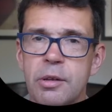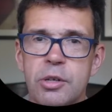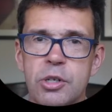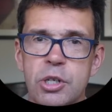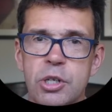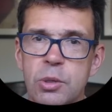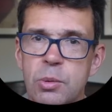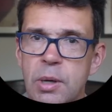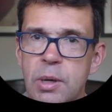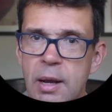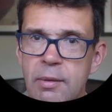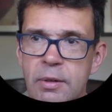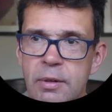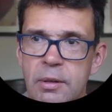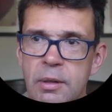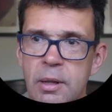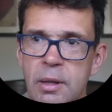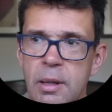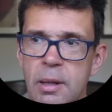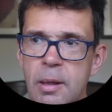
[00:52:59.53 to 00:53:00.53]
2
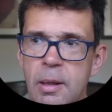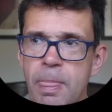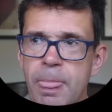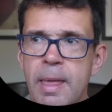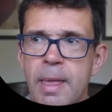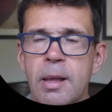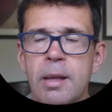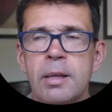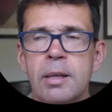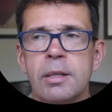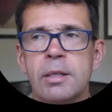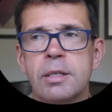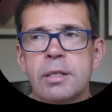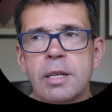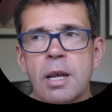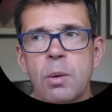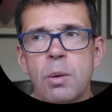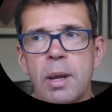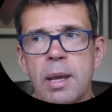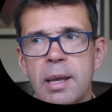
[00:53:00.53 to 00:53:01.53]
level.
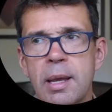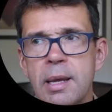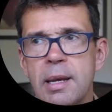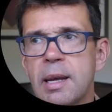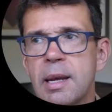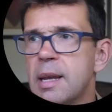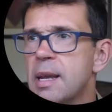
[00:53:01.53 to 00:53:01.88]
So here,